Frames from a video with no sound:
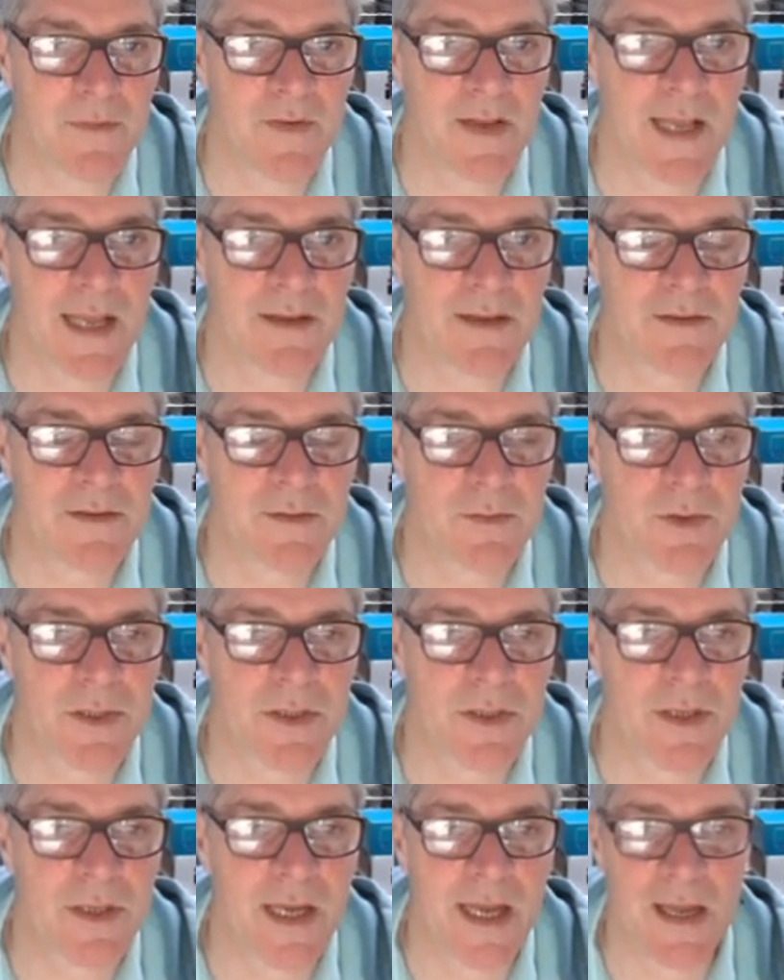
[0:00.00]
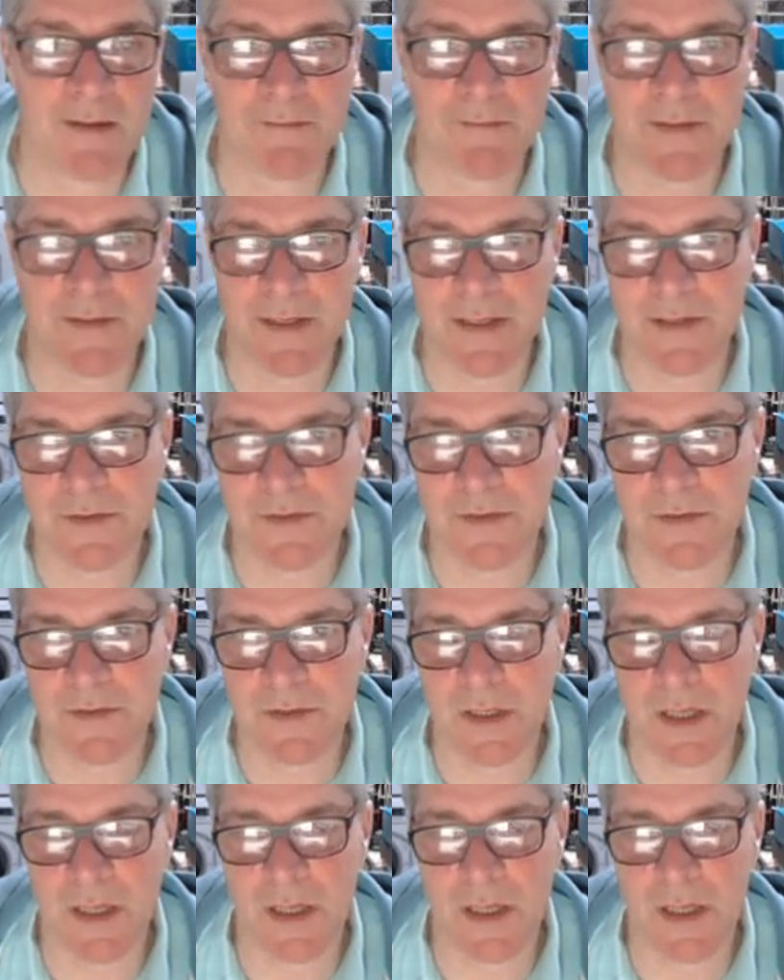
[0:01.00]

connector, what you have is,